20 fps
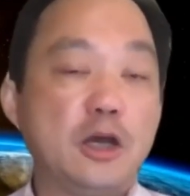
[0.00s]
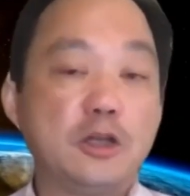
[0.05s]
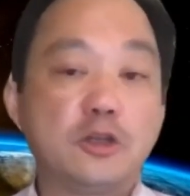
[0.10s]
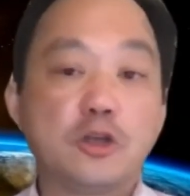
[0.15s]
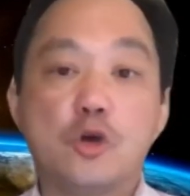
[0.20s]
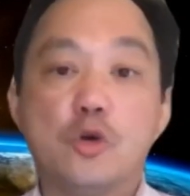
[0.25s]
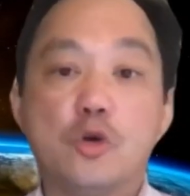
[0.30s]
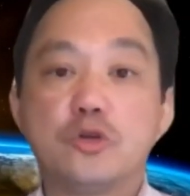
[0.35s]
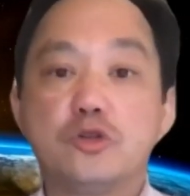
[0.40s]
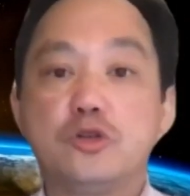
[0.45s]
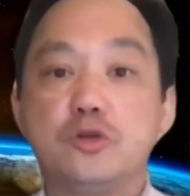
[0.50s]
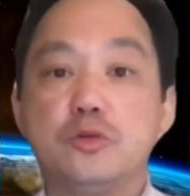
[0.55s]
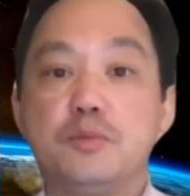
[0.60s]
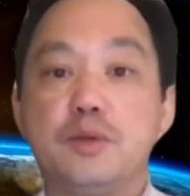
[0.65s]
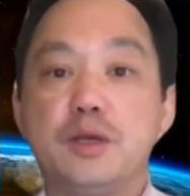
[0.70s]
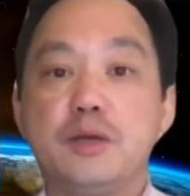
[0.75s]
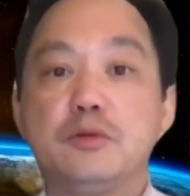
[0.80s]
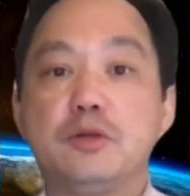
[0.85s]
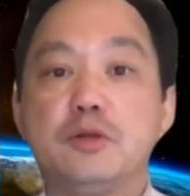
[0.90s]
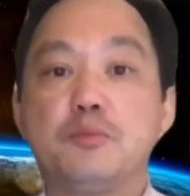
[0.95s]
goal is to be
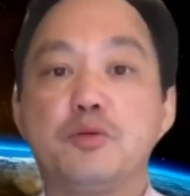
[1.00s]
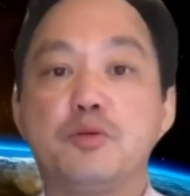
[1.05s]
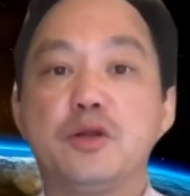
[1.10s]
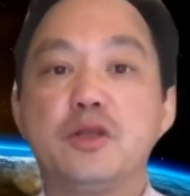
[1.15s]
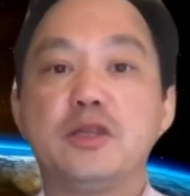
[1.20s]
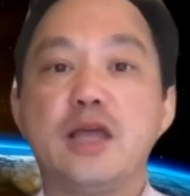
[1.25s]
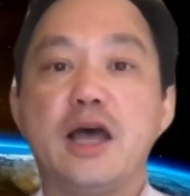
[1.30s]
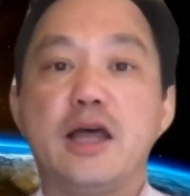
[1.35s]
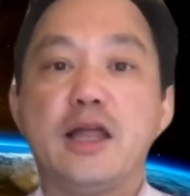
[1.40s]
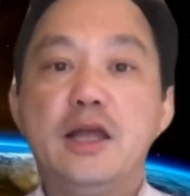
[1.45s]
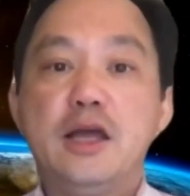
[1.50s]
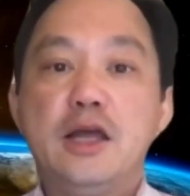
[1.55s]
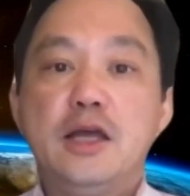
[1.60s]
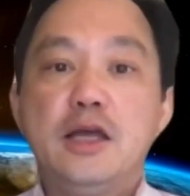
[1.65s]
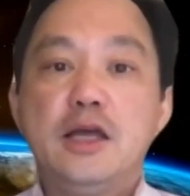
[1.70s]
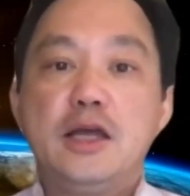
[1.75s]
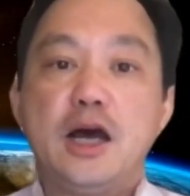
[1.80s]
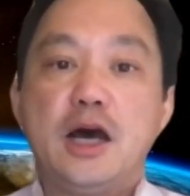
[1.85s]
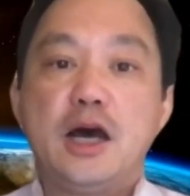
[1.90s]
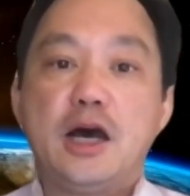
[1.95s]
able to print that
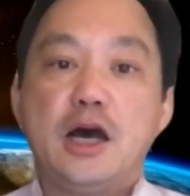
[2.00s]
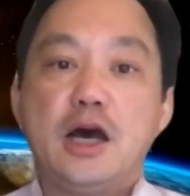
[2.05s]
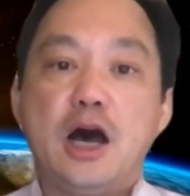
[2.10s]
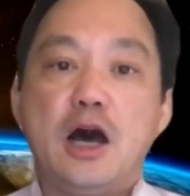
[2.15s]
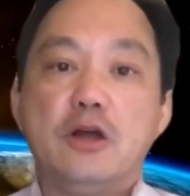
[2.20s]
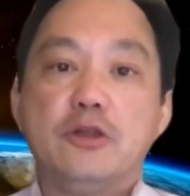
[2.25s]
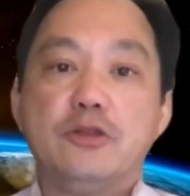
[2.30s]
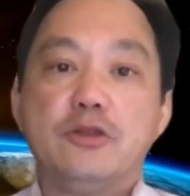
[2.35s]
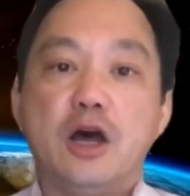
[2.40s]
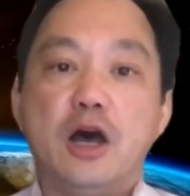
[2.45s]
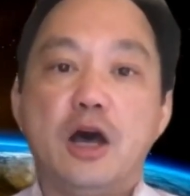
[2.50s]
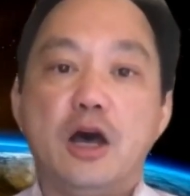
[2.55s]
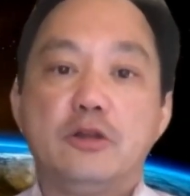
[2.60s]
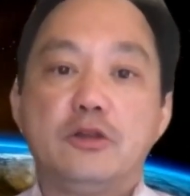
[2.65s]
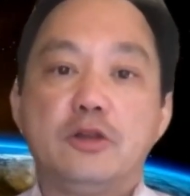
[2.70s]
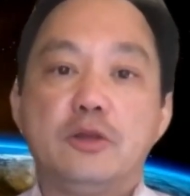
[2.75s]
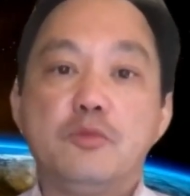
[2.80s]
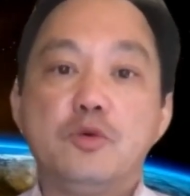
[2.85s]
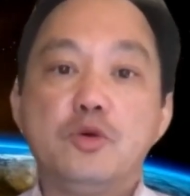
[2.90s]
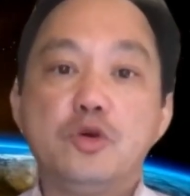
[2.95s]
on
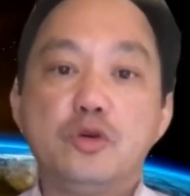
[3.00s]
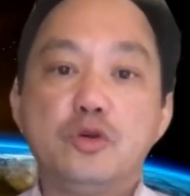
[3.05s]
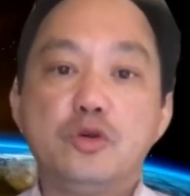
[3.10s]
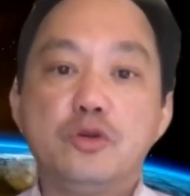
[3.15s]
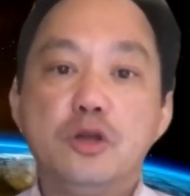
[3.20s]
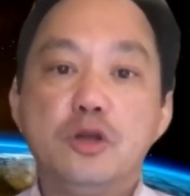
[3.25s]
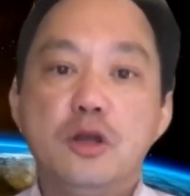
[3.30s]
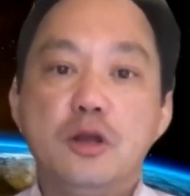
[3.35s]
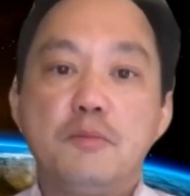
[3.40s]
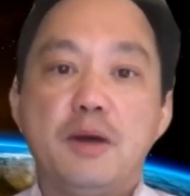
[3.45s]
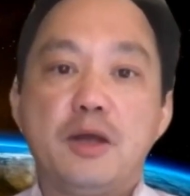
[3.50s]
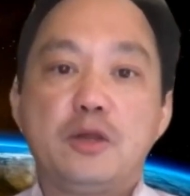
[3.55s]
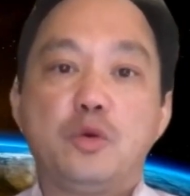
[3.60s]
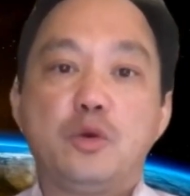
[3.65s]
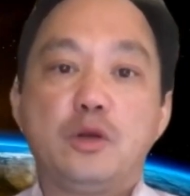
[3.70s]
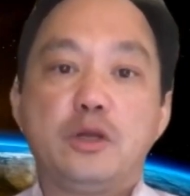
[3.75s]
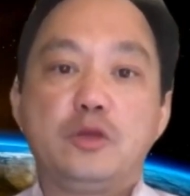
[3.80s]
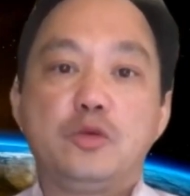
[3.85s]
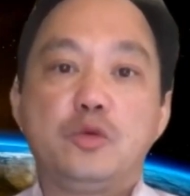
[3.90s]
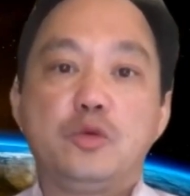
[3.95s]
the moon by
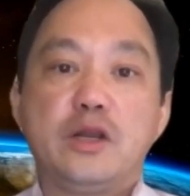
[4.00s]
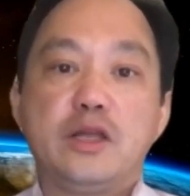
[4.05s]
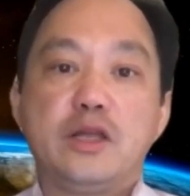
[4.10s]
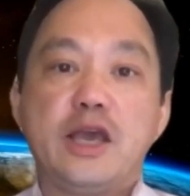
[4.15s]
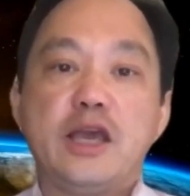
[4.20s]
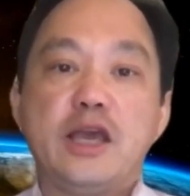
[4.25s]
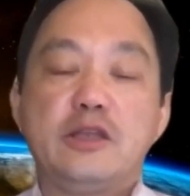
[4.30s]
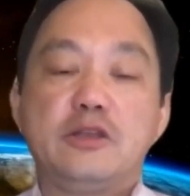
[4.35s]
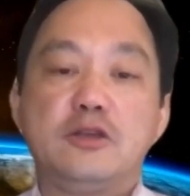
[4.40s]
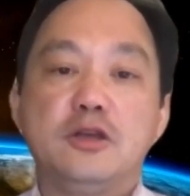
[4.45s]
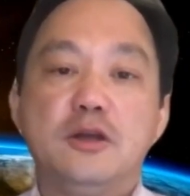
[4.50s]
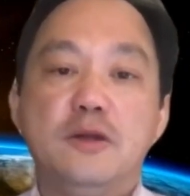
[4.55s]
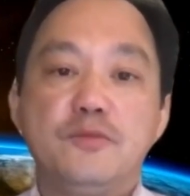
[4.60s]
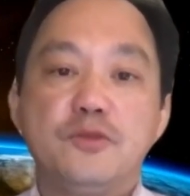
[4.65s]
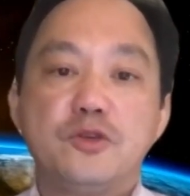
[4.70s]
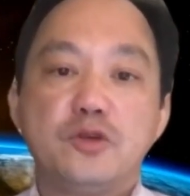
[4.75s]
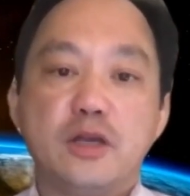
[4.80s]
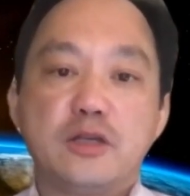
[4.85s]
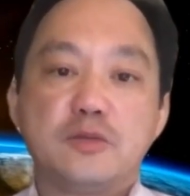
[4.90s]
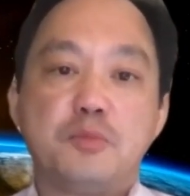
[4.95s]
2028.
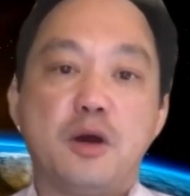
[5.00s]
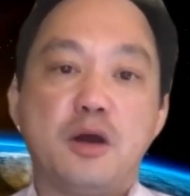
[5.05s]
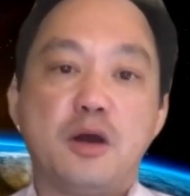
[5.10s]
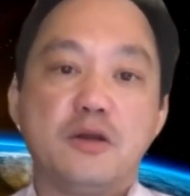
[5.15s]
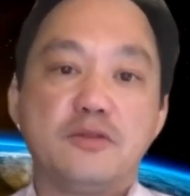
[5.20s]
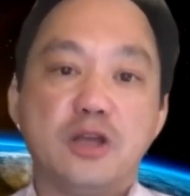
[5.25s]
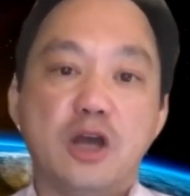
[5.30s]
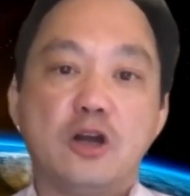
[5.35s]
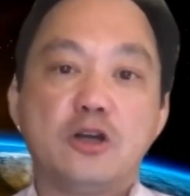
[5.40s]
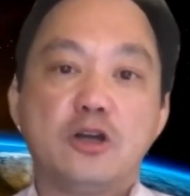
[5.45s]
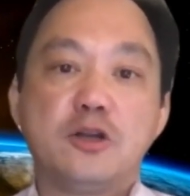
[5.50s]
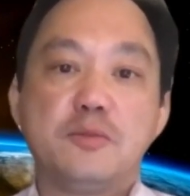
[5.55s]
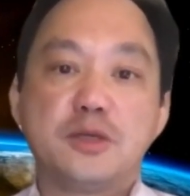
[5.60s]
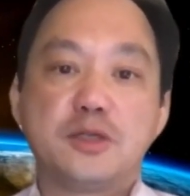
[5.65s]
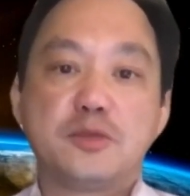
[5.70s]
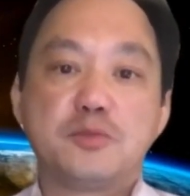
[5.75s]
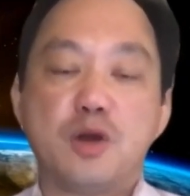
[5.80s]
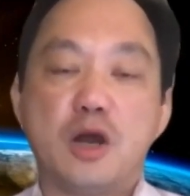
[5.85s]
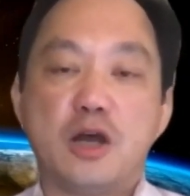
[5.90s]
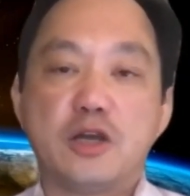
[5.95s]
So as part of the Artemis
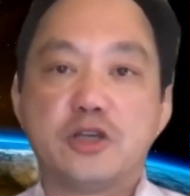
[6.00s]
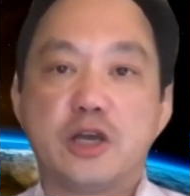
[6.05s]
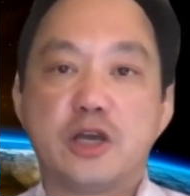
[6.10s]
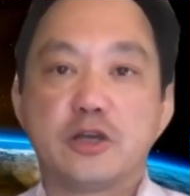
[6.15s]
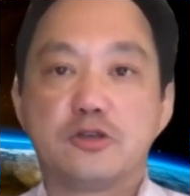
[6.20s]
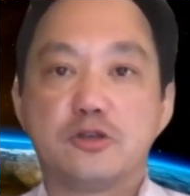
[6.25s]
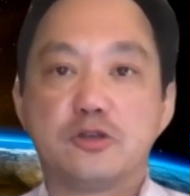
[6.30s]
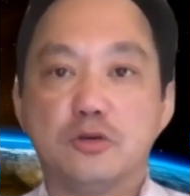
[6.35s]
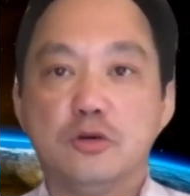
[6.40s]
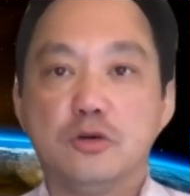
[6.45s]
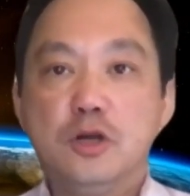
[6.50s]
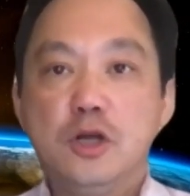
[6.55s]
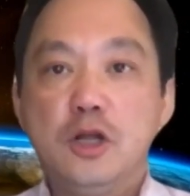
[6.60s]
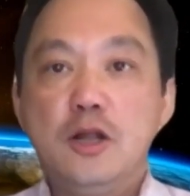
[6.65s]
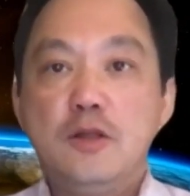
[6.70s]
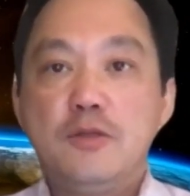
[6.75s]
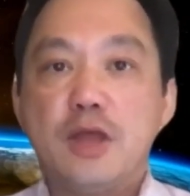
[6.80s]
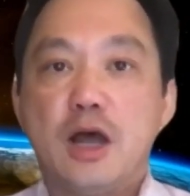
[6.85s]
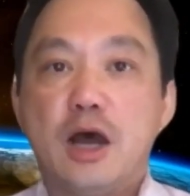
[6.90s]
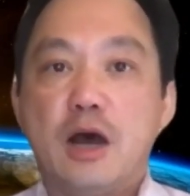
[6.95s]
project. So
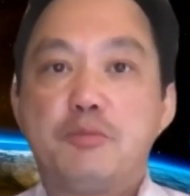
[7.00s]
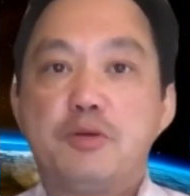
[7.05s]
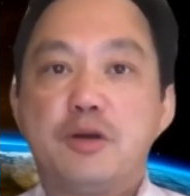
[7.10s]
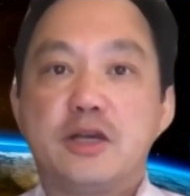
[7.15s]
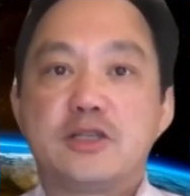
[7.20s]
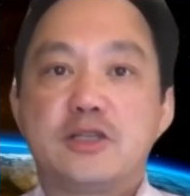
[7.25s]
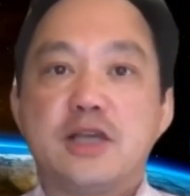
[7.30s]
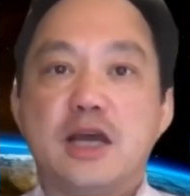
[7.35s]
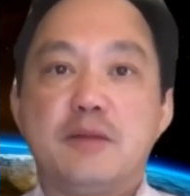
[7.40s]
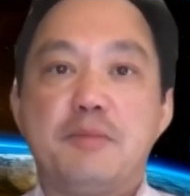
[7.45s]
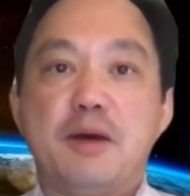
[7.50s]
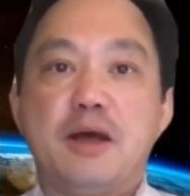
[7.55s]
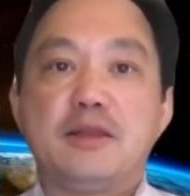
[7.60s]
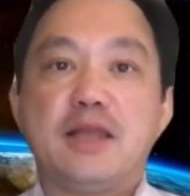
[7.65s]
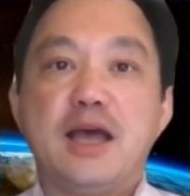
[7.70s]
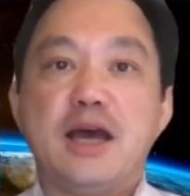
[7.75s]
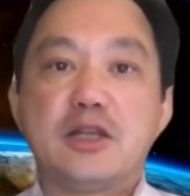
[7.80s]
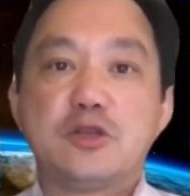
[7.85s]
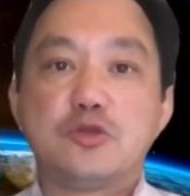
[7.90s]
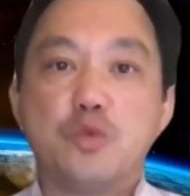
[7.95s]
pretty excited about
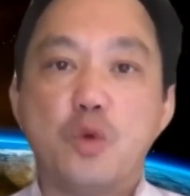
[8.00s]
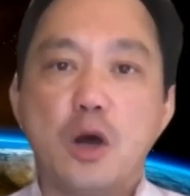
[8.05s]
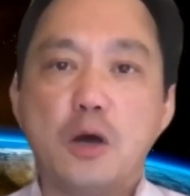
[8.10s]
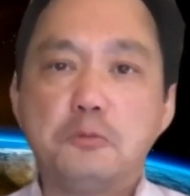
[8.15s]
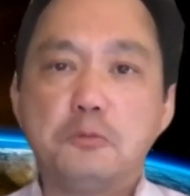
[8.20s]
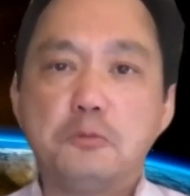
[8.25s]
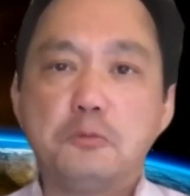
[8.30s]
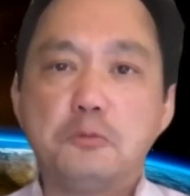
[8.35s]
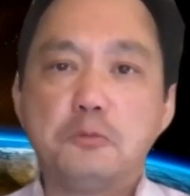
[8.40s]
that as well.